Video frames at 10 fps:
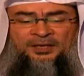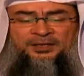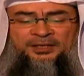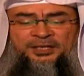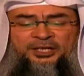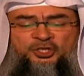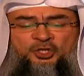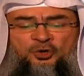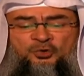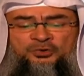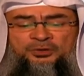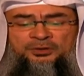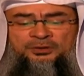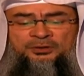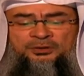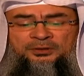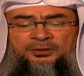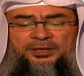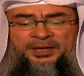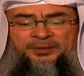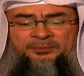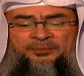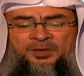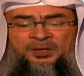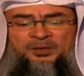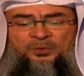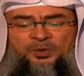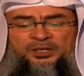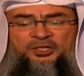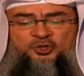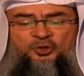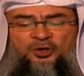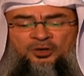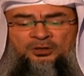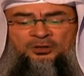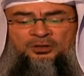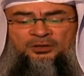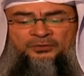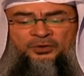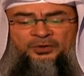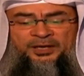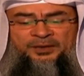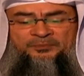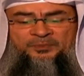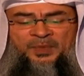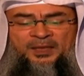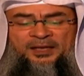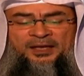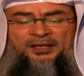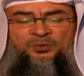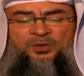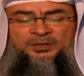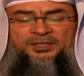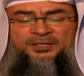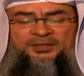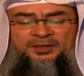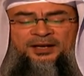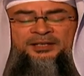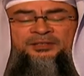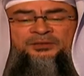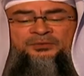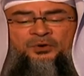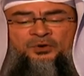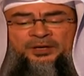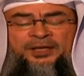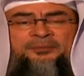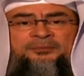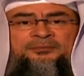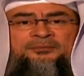Then He showed him what is wrong for him and what is right for him.